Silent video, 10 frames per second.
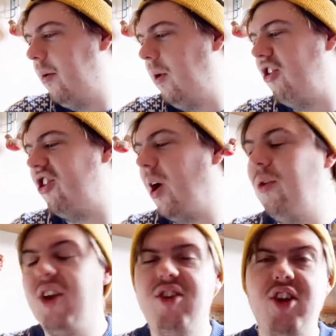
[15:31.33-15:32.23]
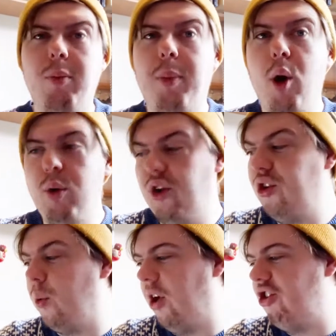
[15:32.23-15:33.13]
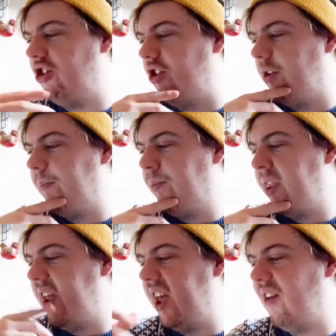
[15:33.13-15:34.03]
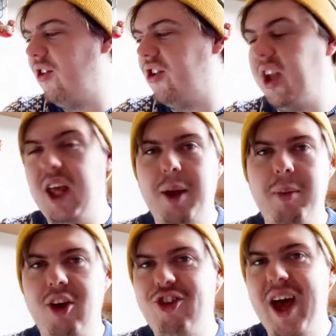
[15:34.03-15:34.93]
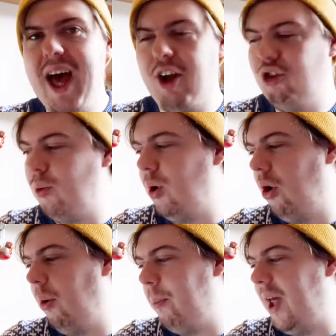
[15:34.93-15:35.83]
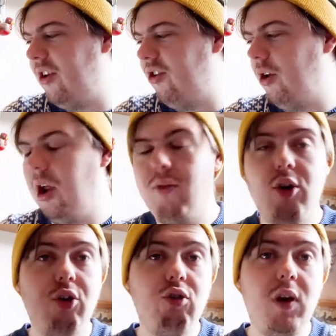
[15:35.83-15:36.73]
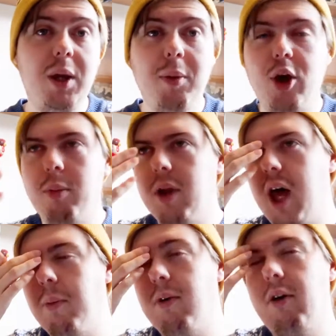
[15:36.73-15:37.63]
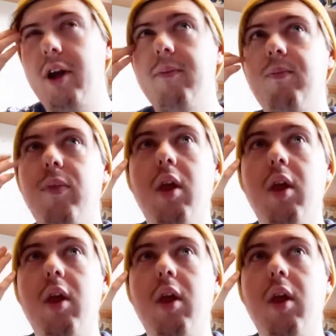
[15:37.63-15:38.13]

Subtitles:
Which goes into the bonus question. Give us an image, actual or mental, of your dream home library.